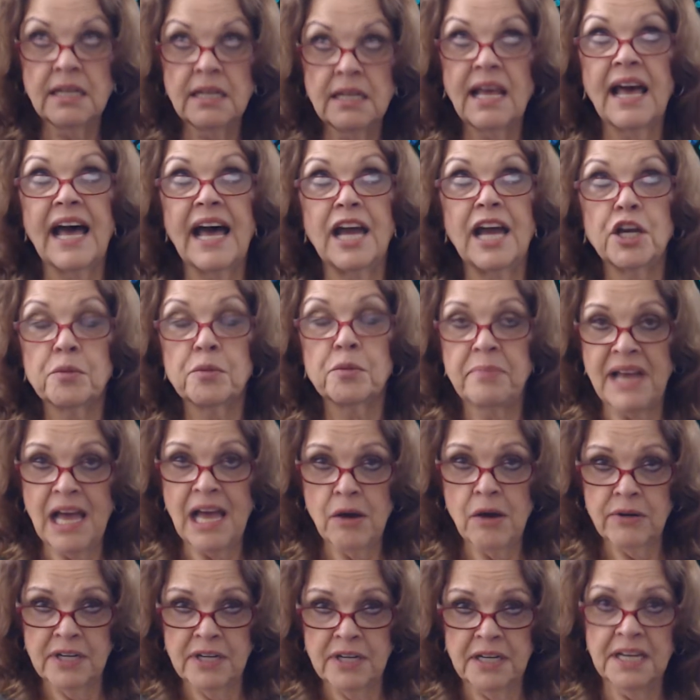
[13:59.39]
Higher
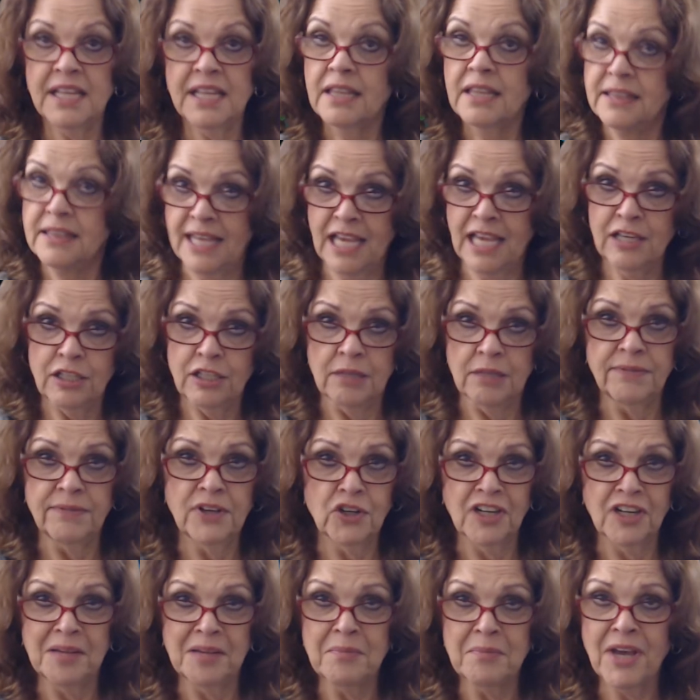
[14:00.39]
power, thank you
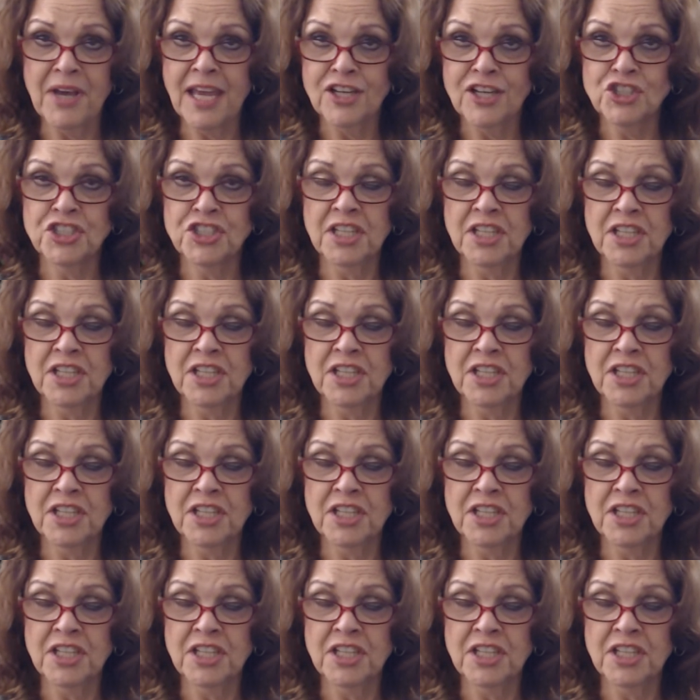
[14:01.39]
very much